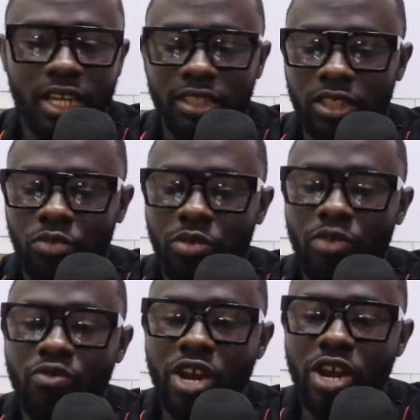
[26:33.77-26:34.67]
It will be
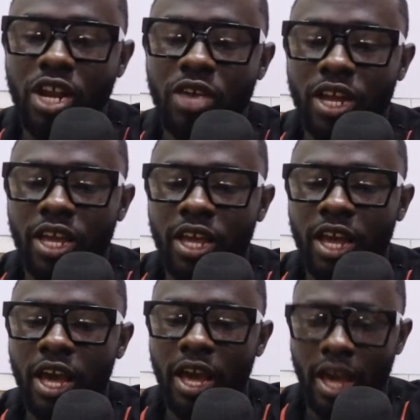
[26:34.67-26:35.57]
really, really
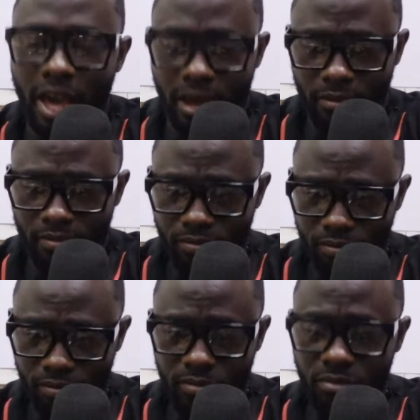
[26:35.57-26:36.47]

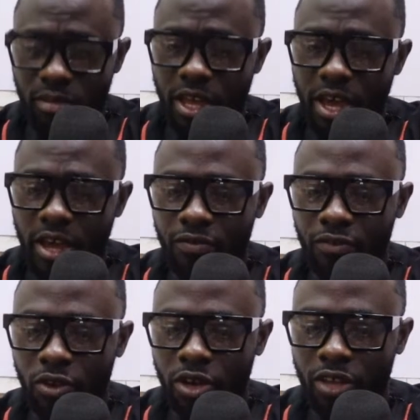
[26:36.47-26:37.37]

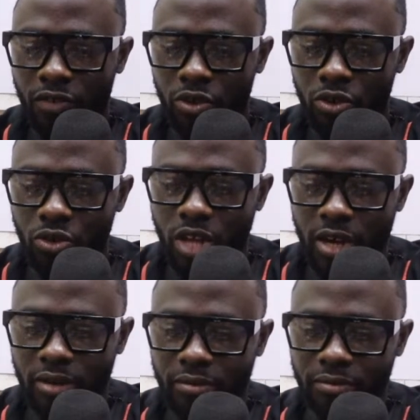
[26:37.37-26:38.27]
helpful if you do that.